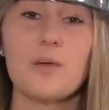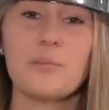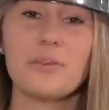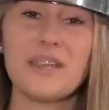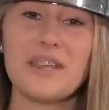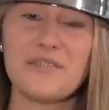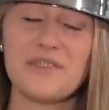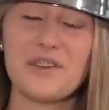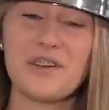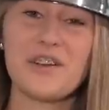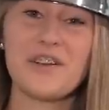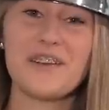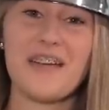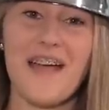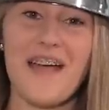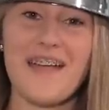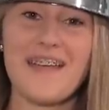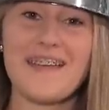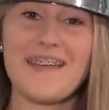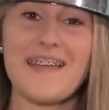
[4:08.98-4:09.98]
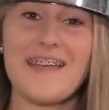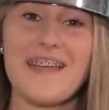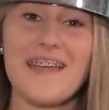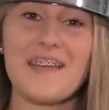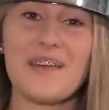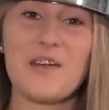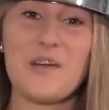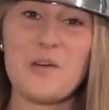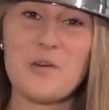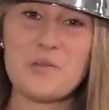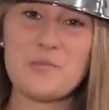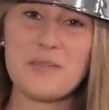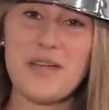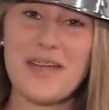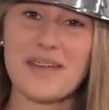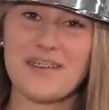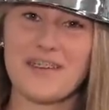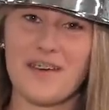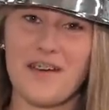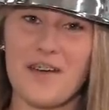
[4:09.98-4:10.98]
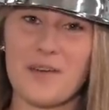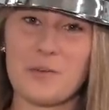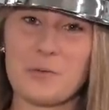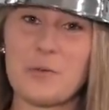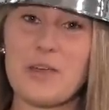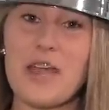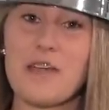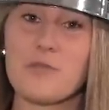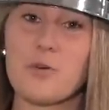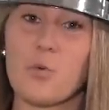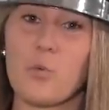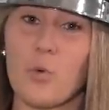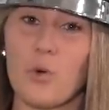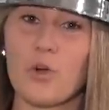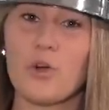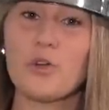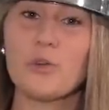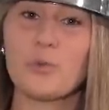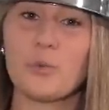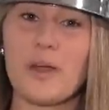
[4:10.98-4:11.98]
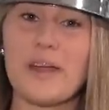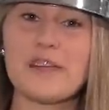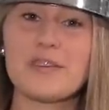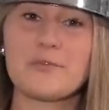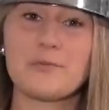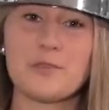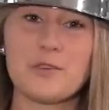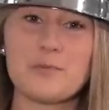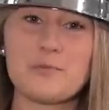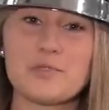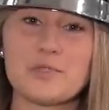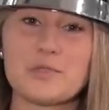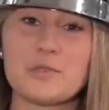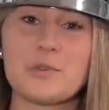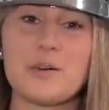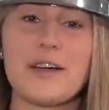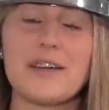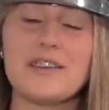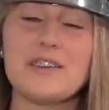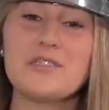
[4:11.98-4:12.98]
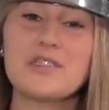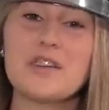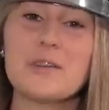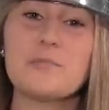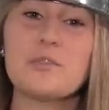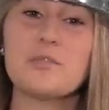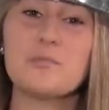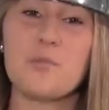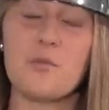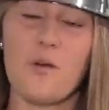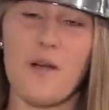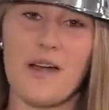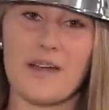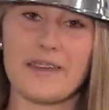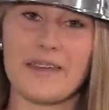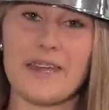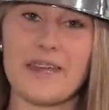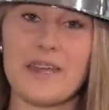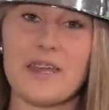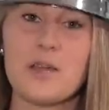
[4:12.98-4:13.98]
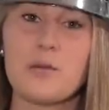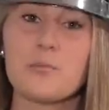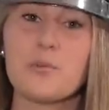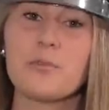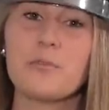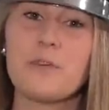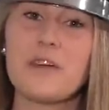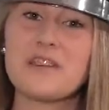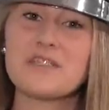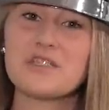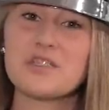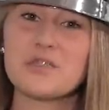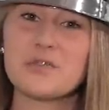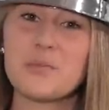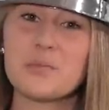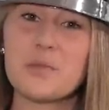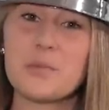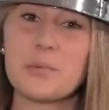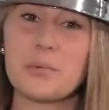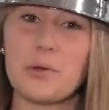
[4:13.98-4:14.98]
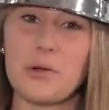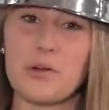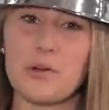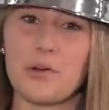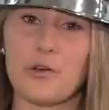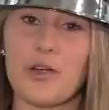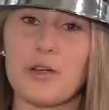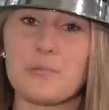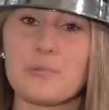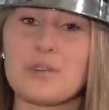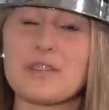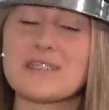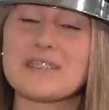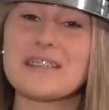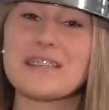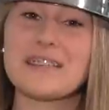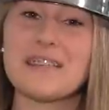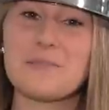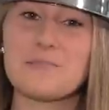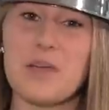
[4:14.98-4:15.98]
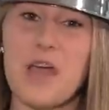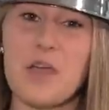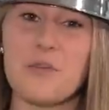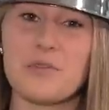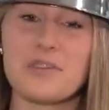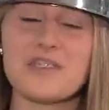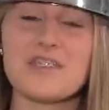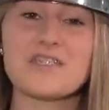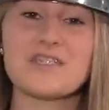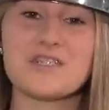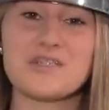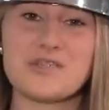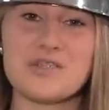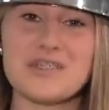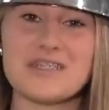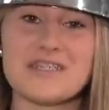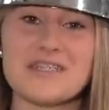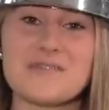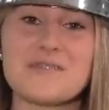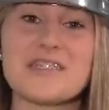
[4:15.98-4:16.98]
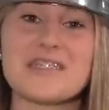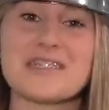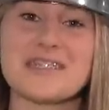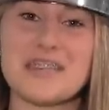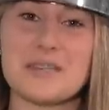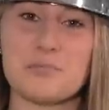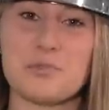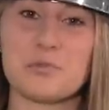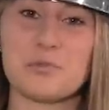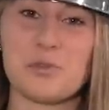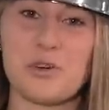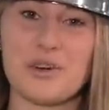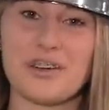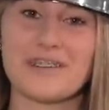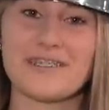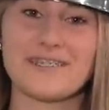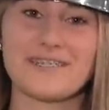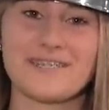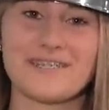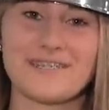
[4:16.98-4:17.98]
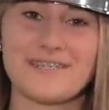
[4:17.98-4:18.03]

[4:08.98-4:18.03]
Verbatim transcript: Believe it or not, in our own backyard, we have a world-ranked film school at U W Milwaukee. Professors from the program recently met with the students of the Saber Roar.